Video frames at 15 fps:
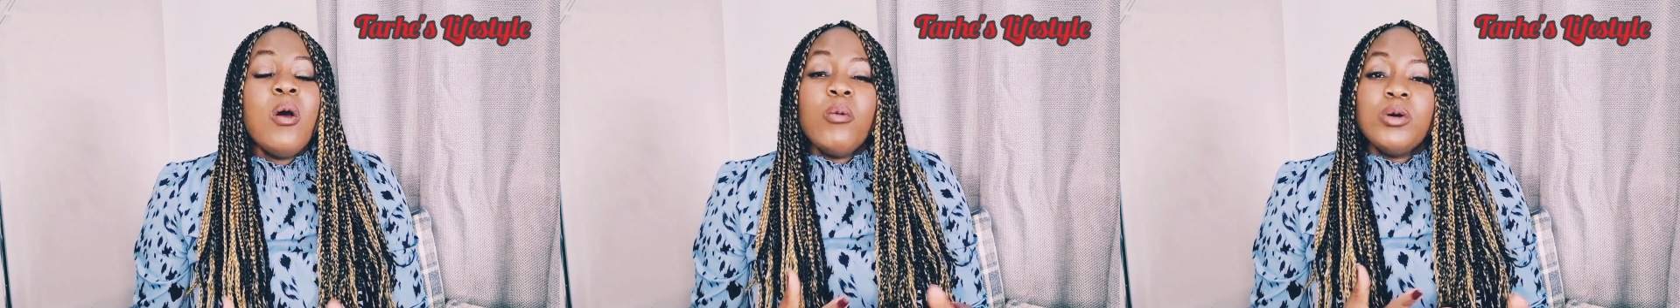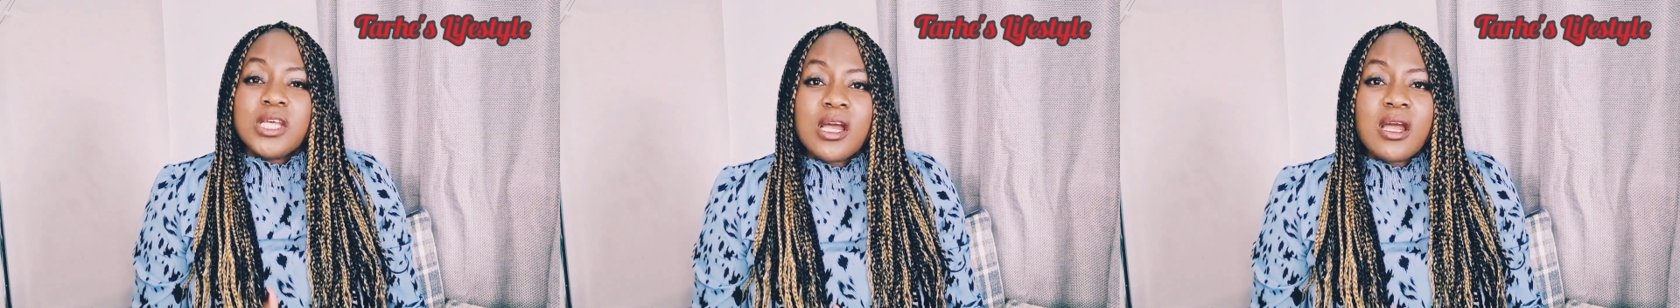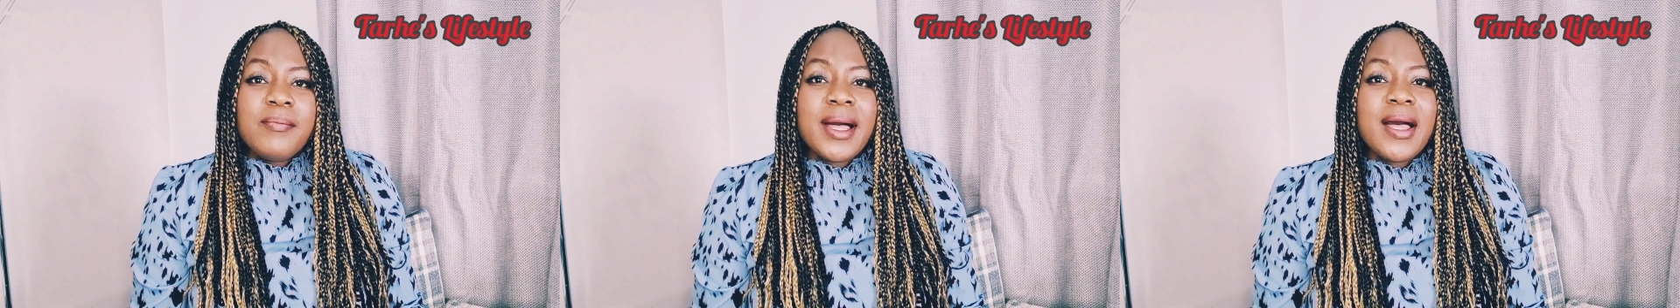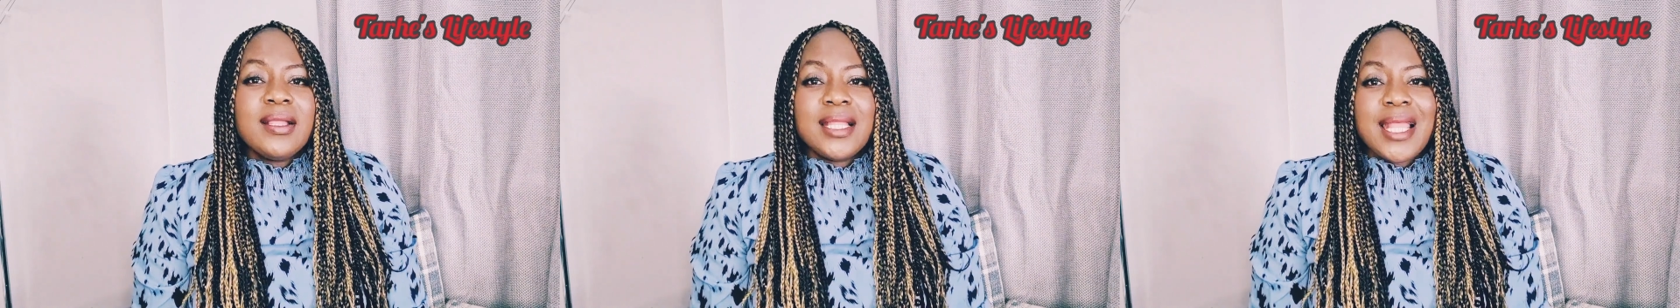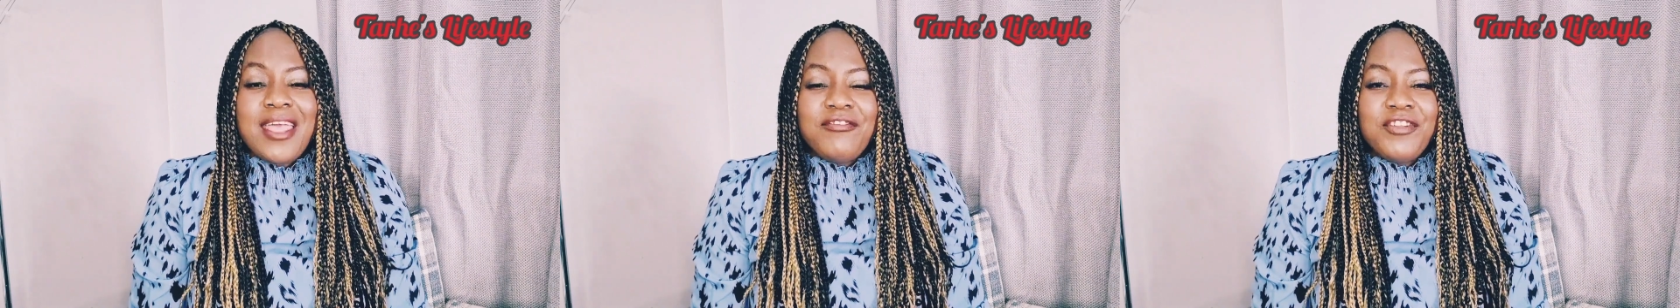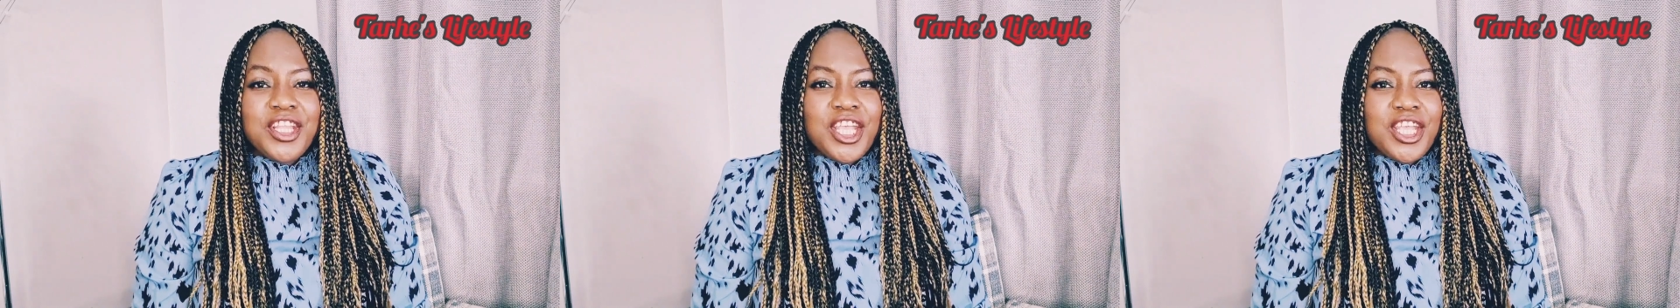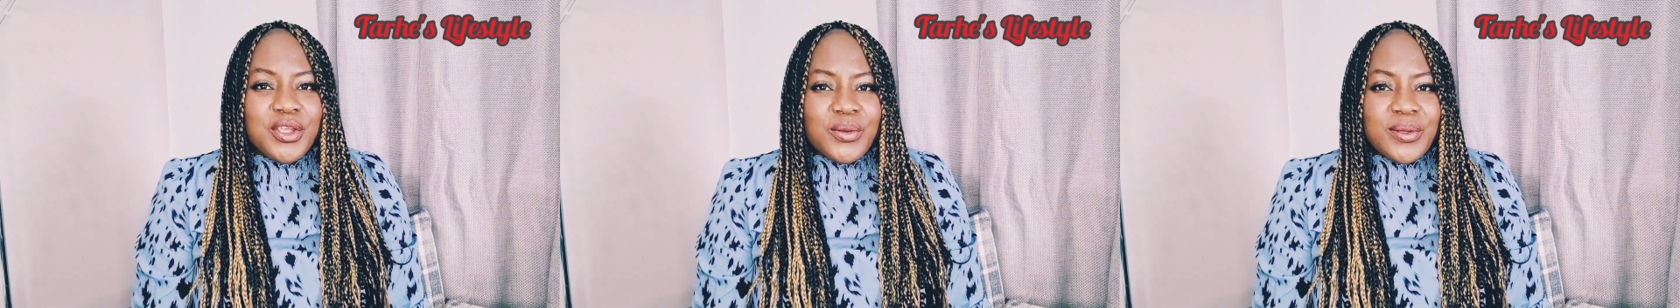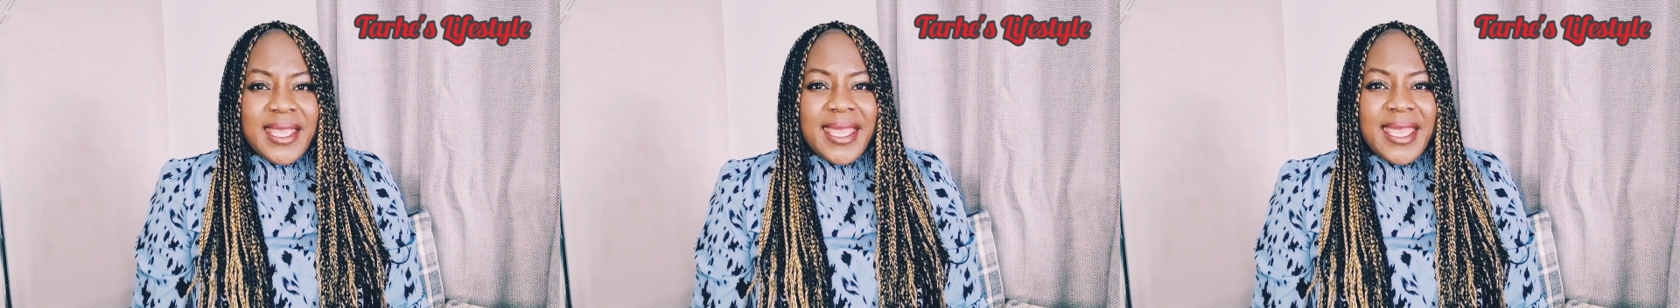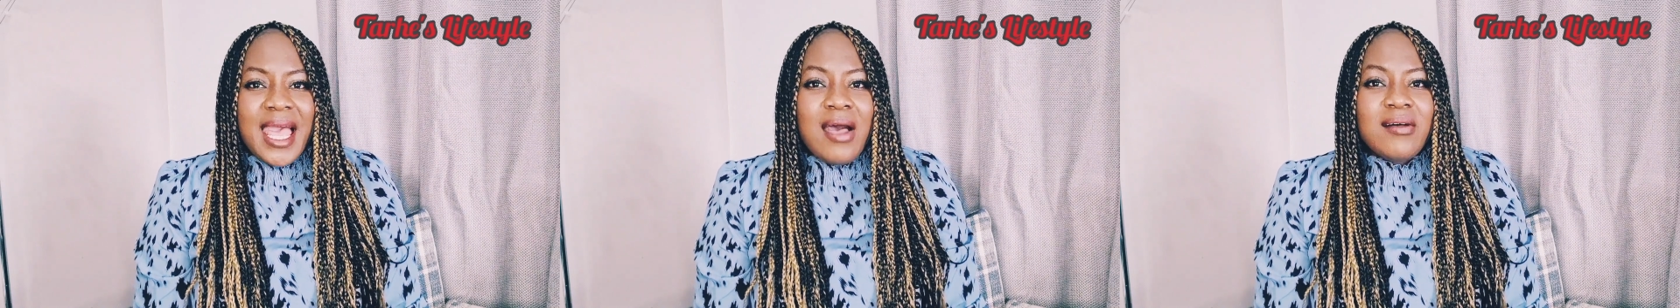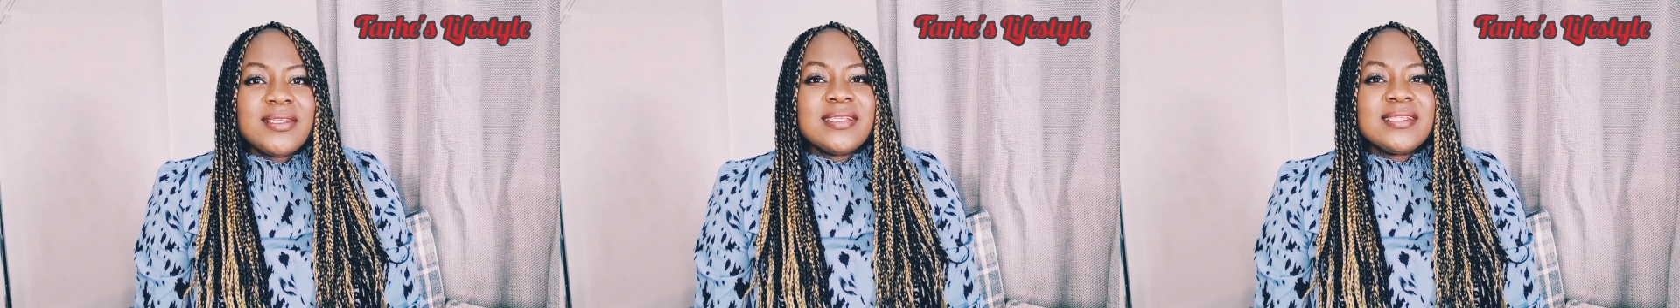We talk about life in the UK,
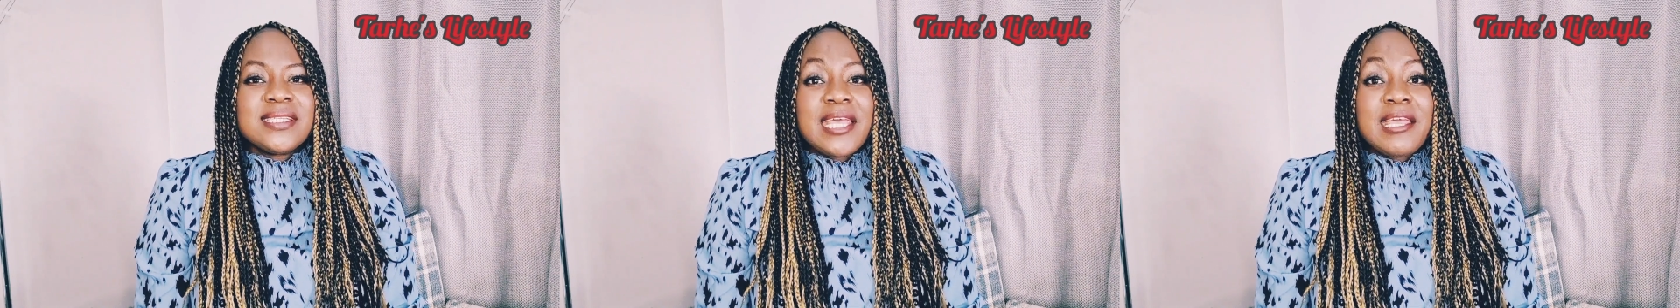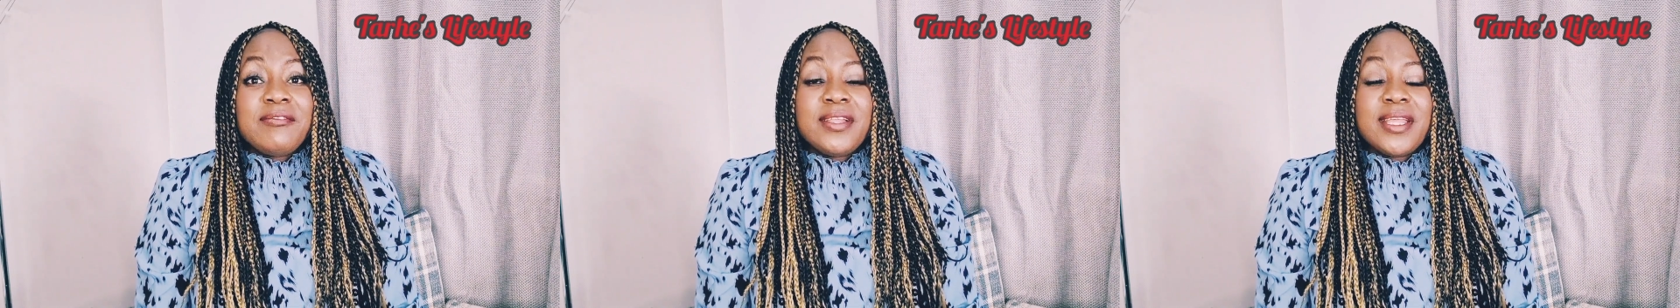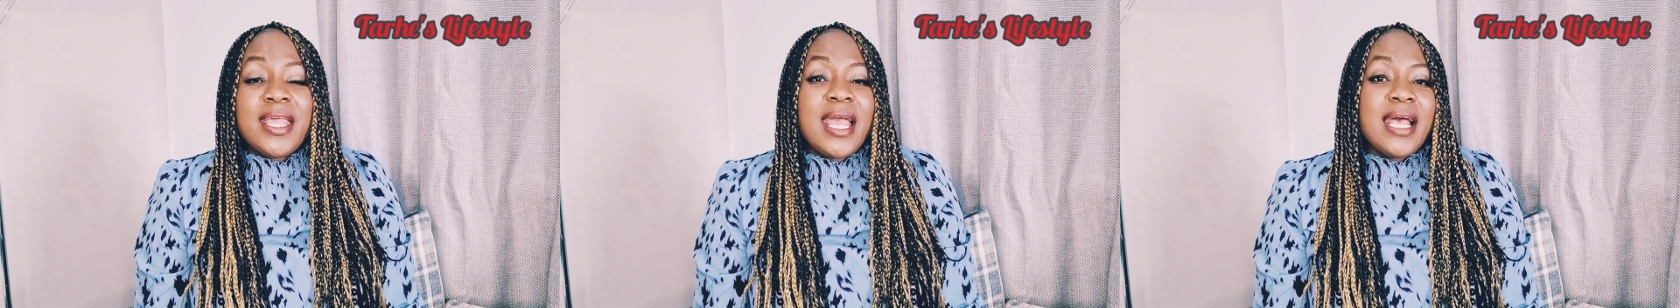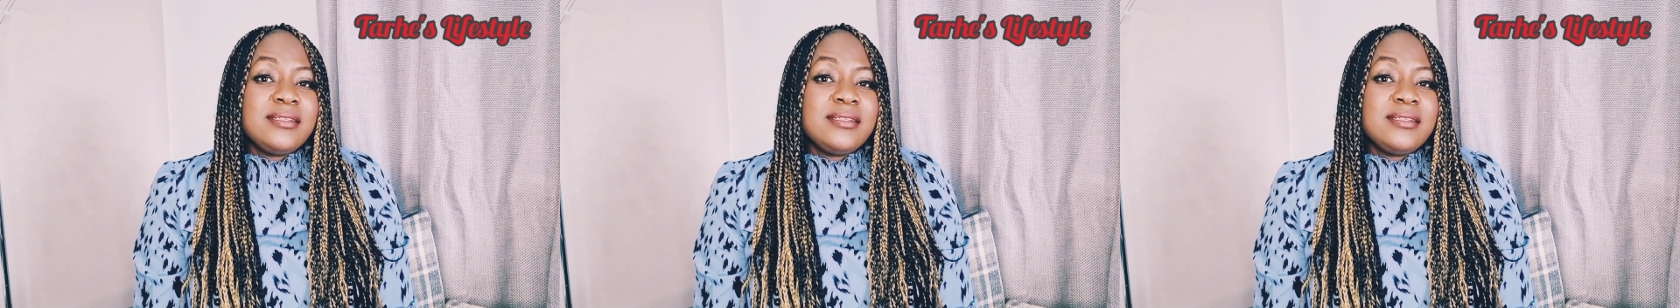how to safely